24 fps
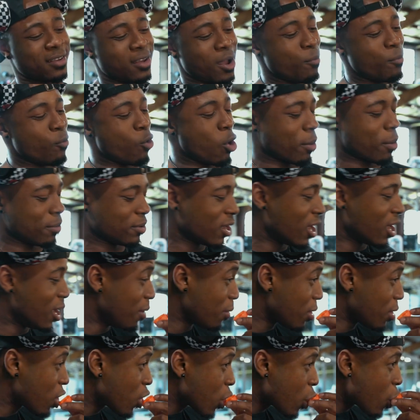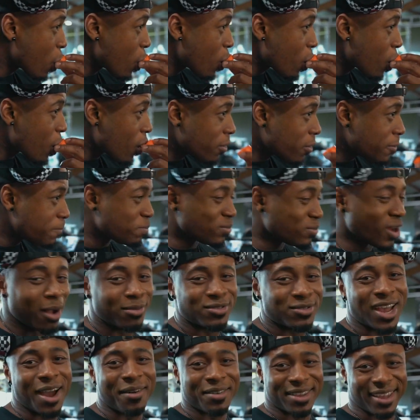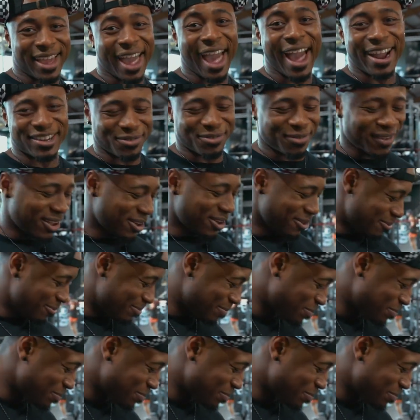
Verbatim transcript: I'm warmed up. Now I'm time to get activated.